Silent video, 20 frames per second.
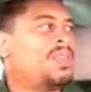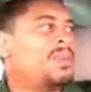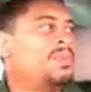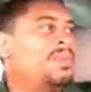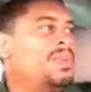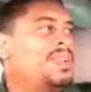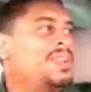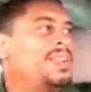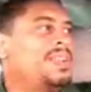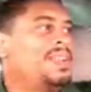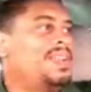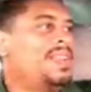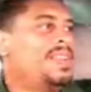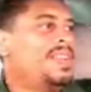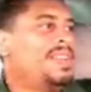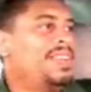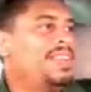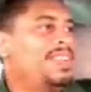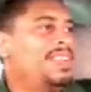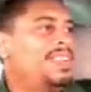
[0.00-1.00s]
But
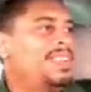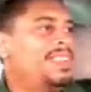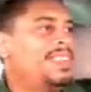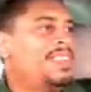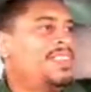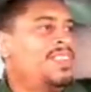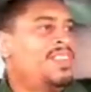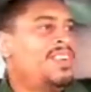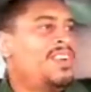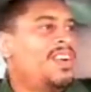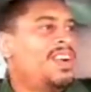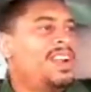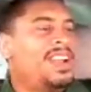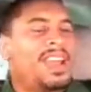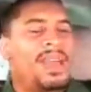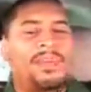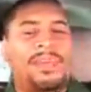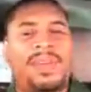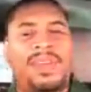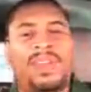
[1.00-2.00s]
you already let
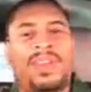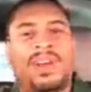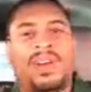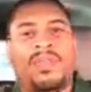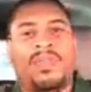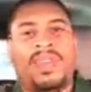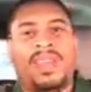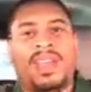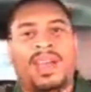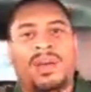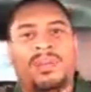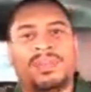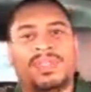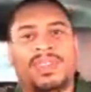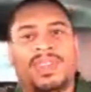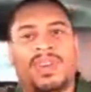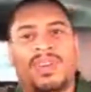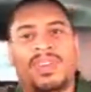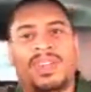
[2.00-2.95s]
me know if he comes along,